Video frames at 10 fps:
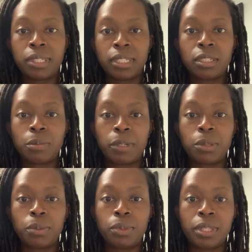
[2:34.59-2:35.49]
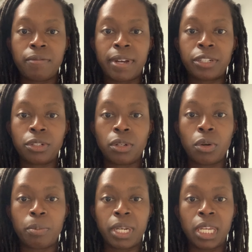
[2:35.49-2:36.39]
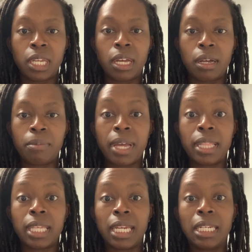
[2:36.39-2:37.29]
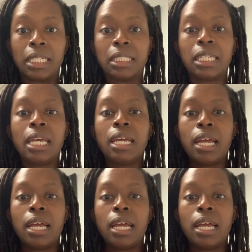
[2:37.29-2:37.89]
so that's the space between the vaginal opening um, and the anus.